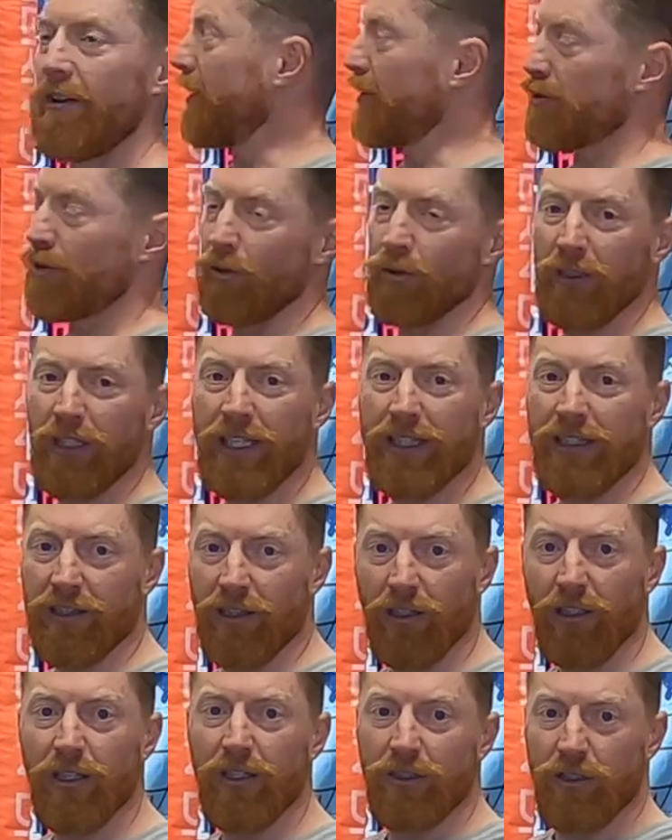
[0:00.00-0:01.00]
It's so
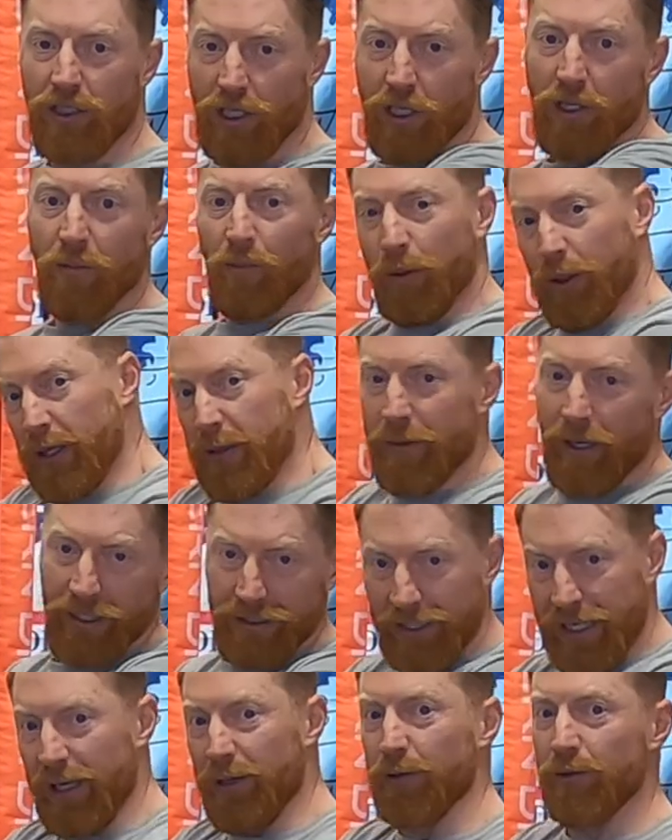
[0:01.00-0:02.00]
little, you can pull it
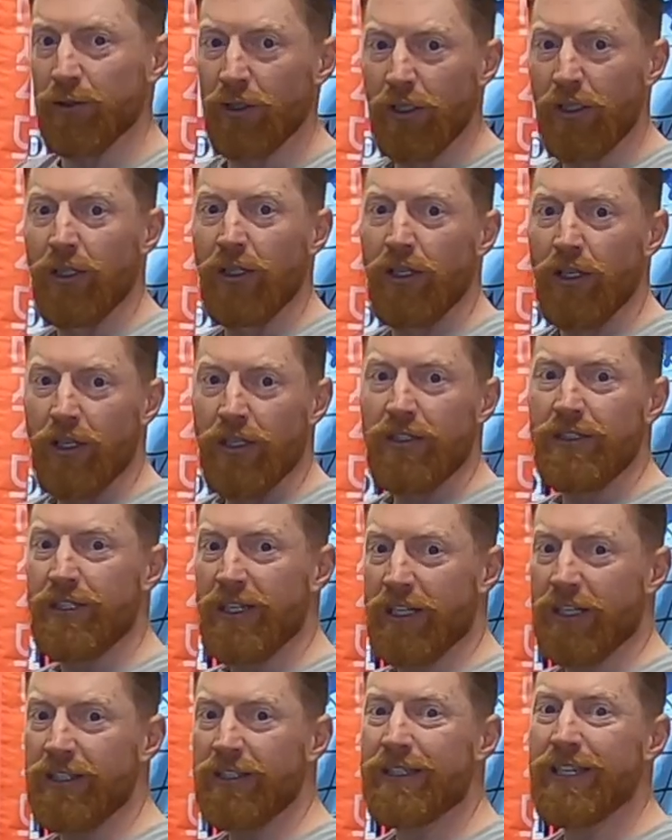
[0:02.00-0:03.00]
back down,
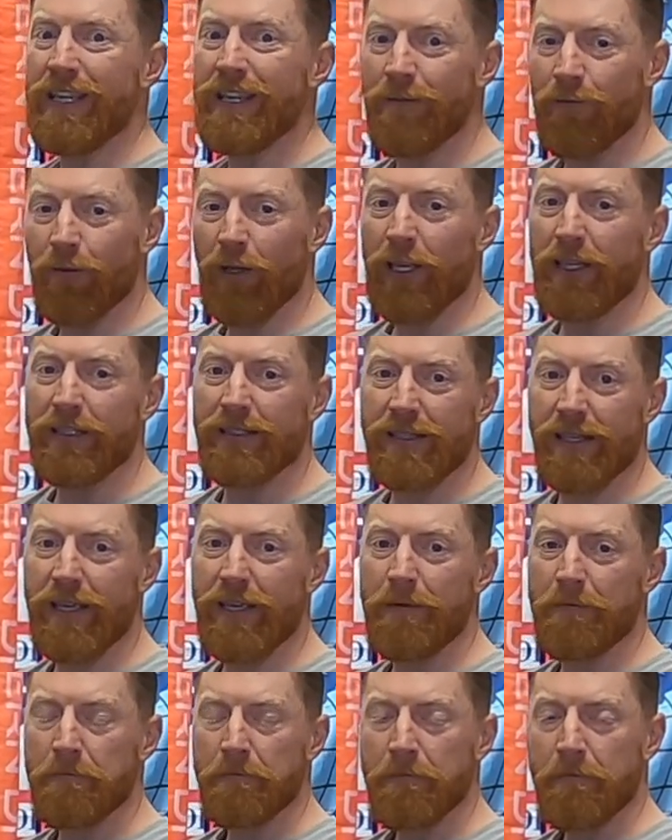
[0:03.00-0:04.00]
you can deflate
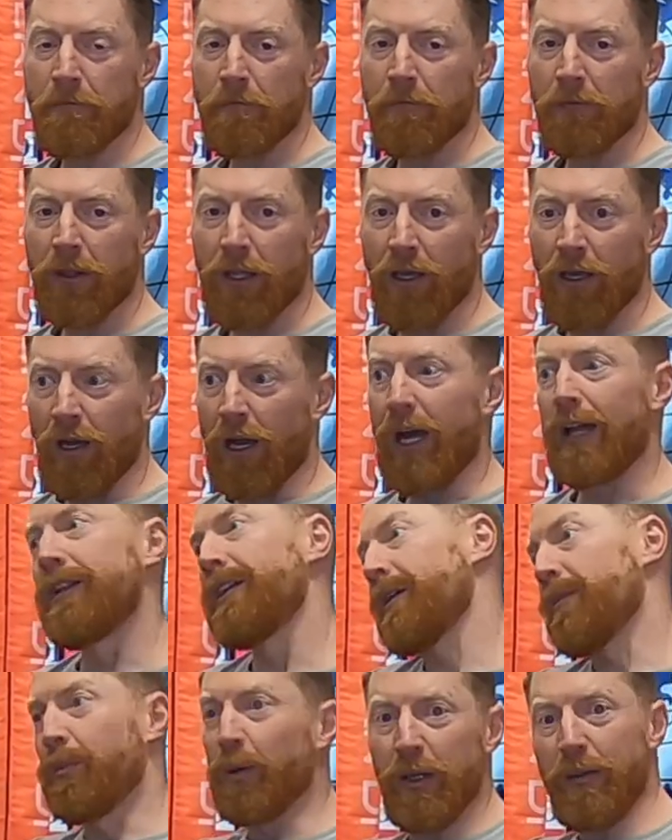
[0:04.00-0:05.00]
it, and
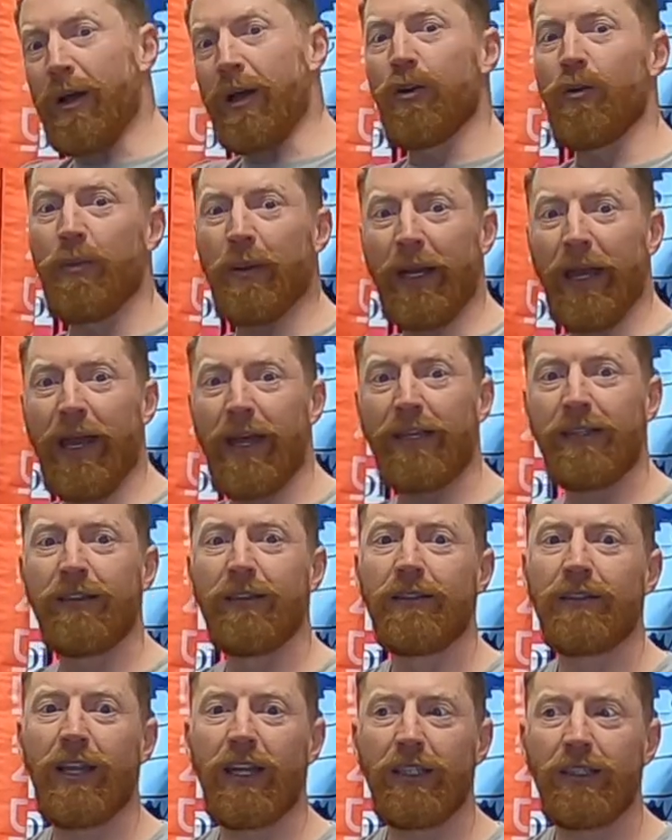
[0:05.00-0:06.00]
they can put it back up
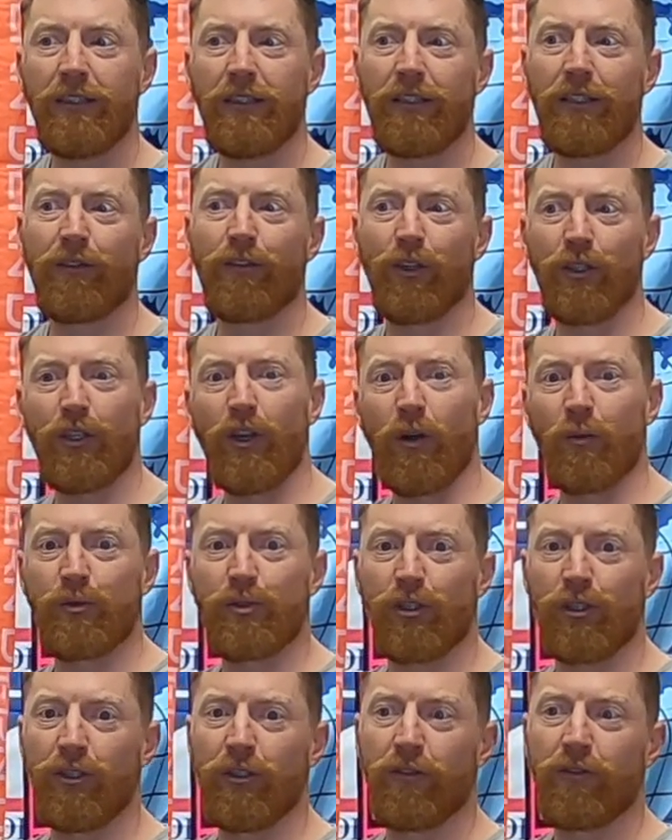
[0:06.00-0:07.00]
again, then they've got the
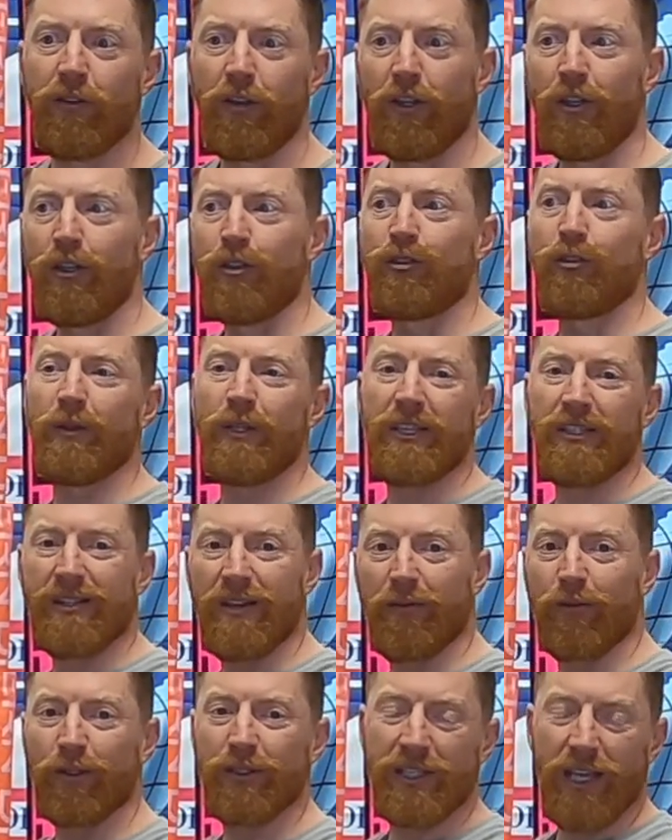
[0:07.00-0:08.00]
option of doing it
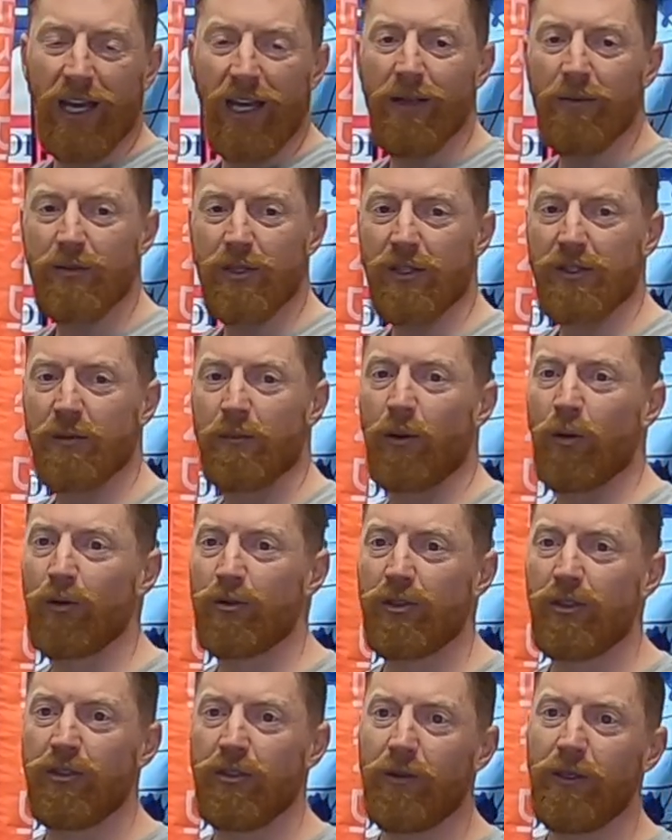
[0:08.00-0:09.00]
several times as
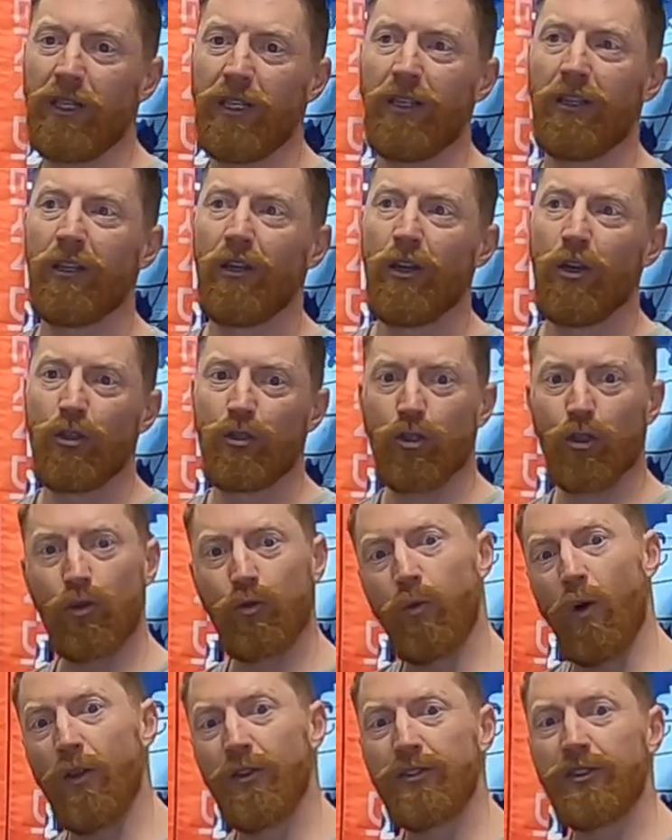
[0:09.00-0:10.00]
opposed to doing it
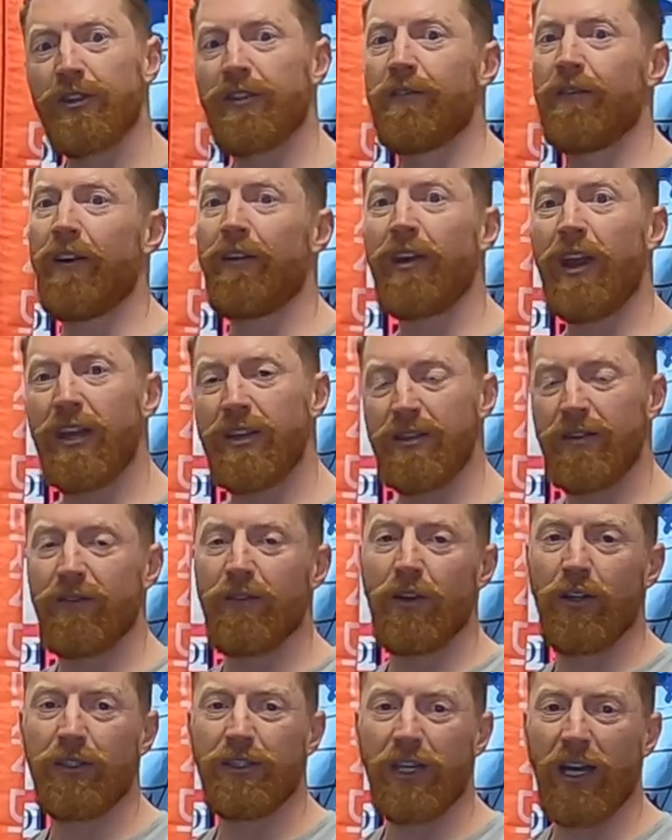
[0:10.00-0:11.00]
just once at the very end
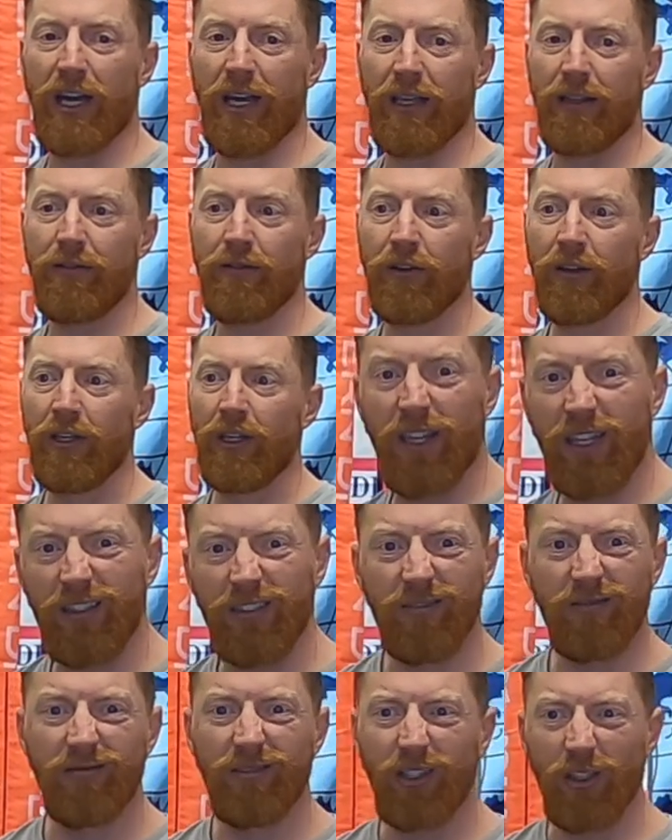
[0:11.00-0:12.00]
of their dive, and
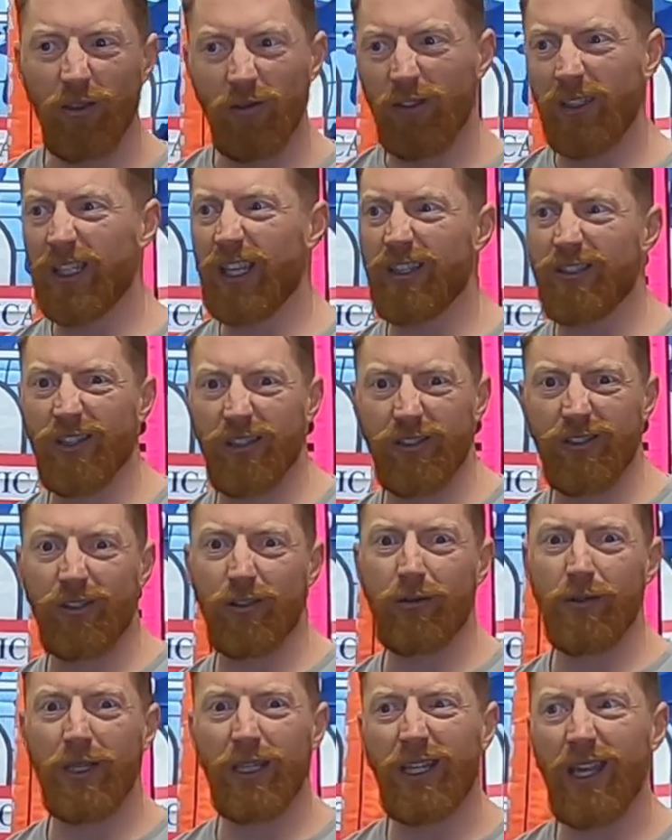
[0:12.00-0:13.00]
then they don't really get a chance
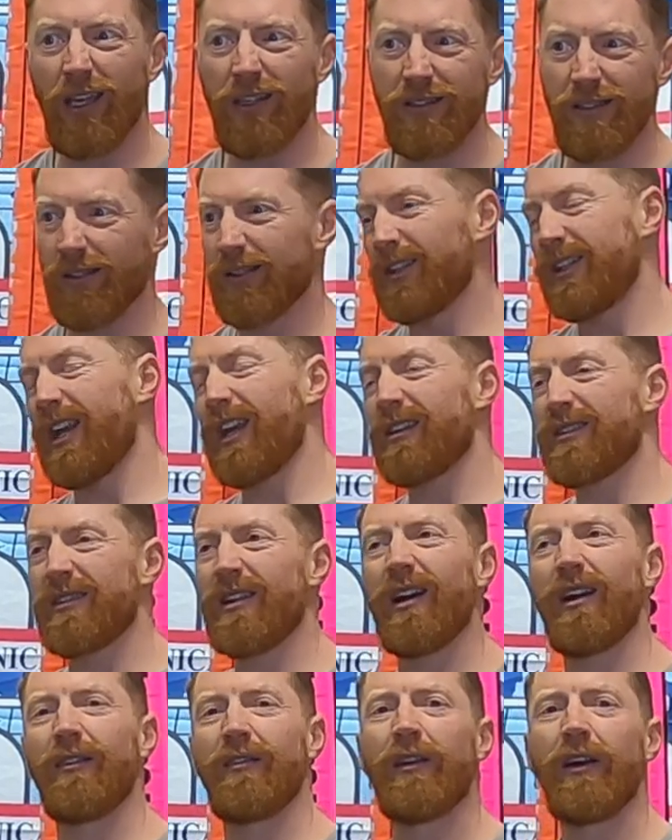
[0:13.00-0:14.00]
to do it again till the next
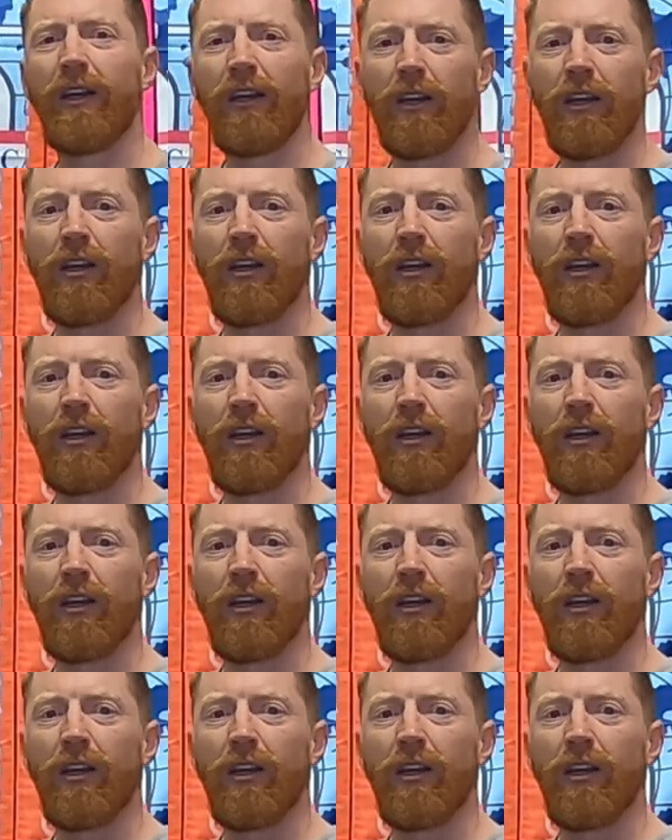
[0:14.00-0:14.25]
dive.